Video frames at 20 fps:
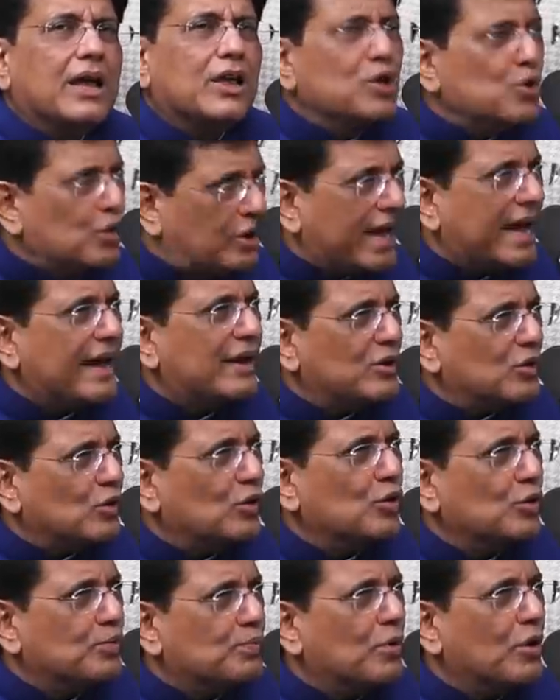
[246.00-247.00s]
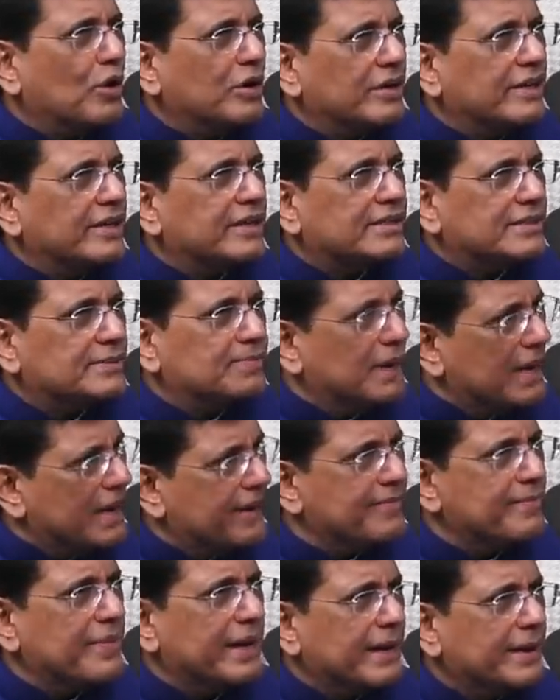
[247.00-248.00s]
You can do good politics,
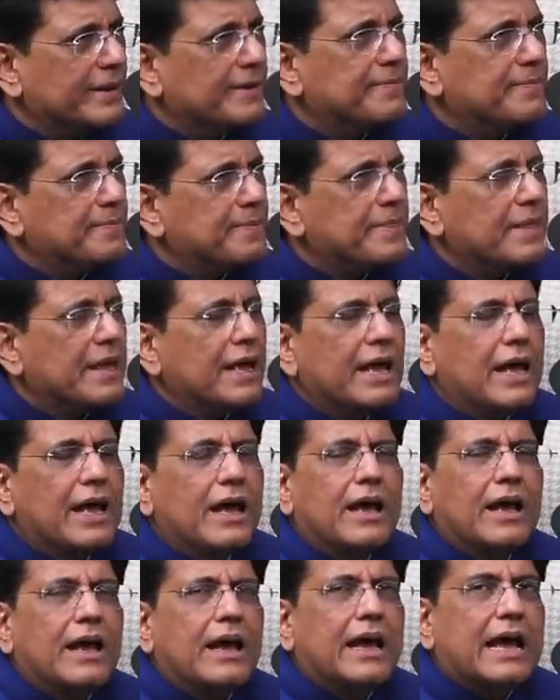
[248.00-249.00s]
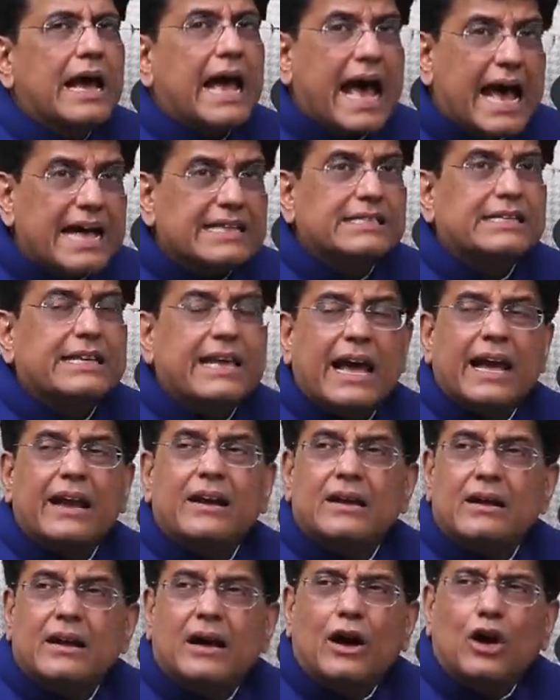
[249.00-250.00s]
believe me. As
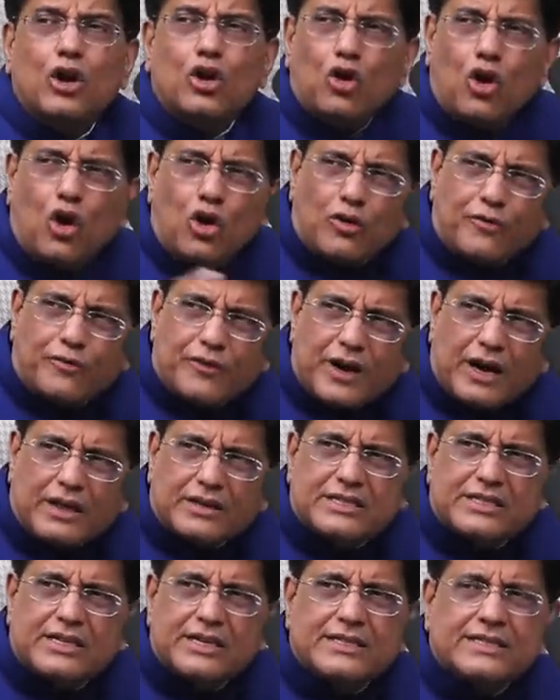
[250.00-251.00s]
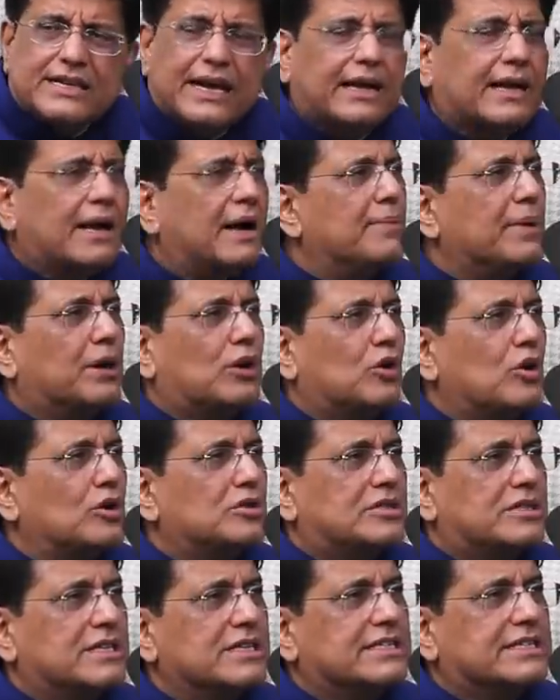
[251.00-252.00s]
can a lot of youngsters I come
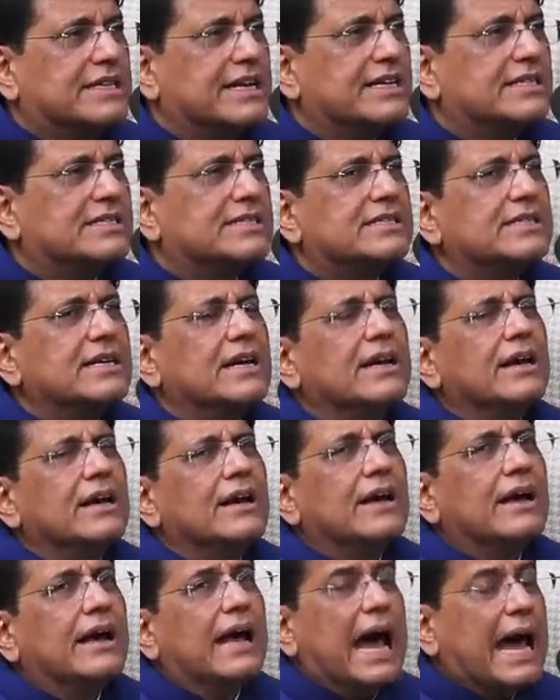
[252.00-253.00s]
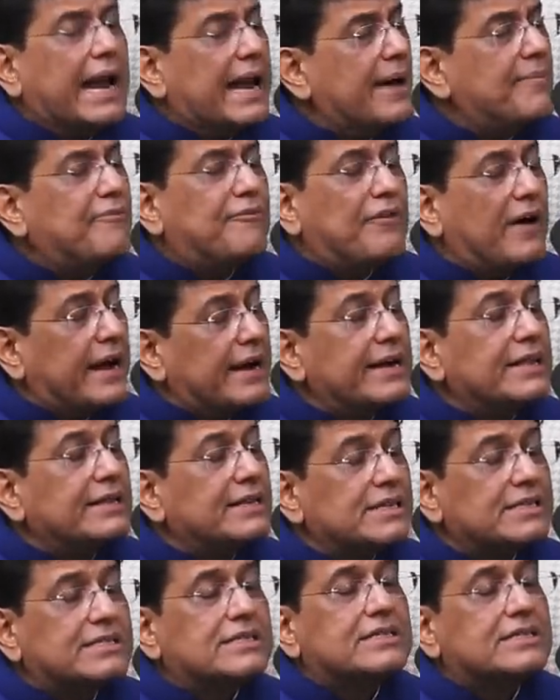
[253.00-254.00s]
across these days. And I'm
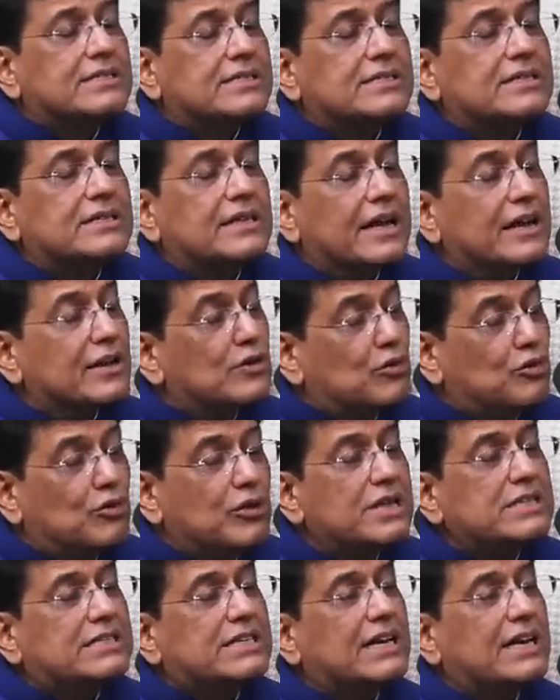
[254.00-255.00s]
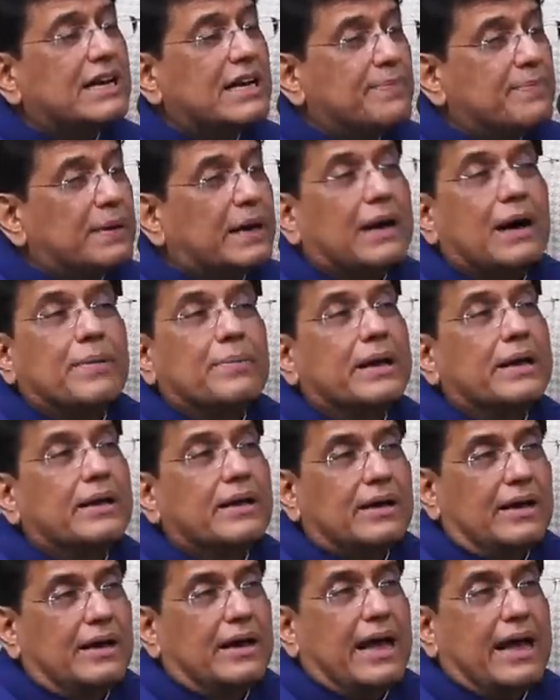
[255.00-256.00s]
finding this increasingly
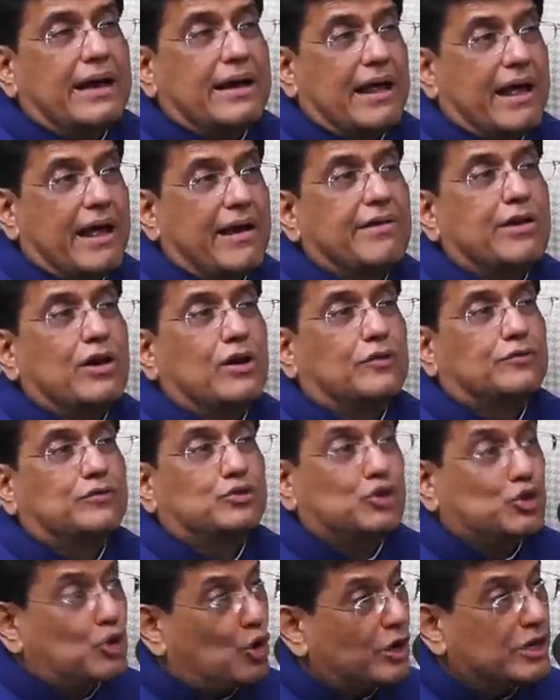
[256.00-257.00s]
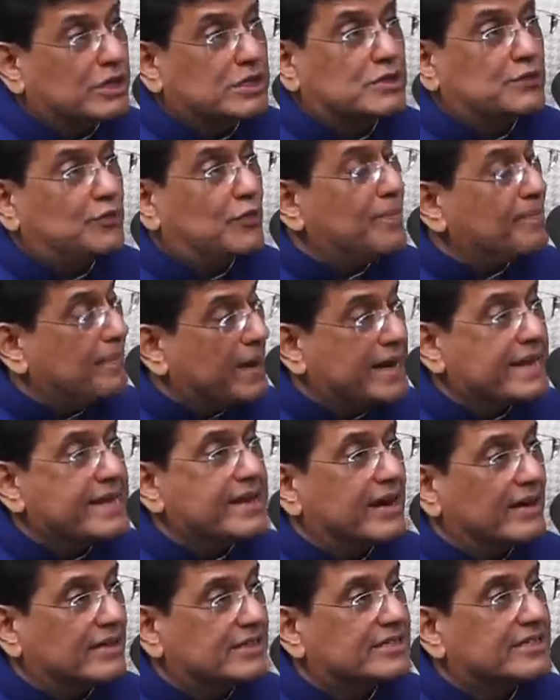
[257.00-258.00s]
becoming an area of choice for many
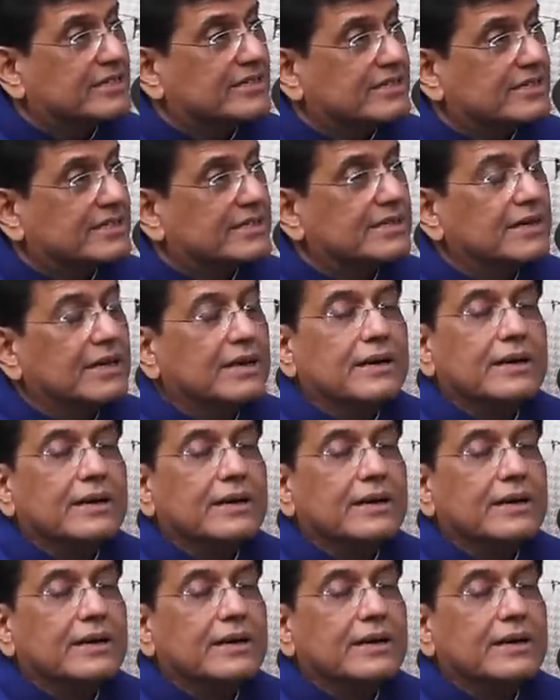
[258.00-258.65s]
youngsters.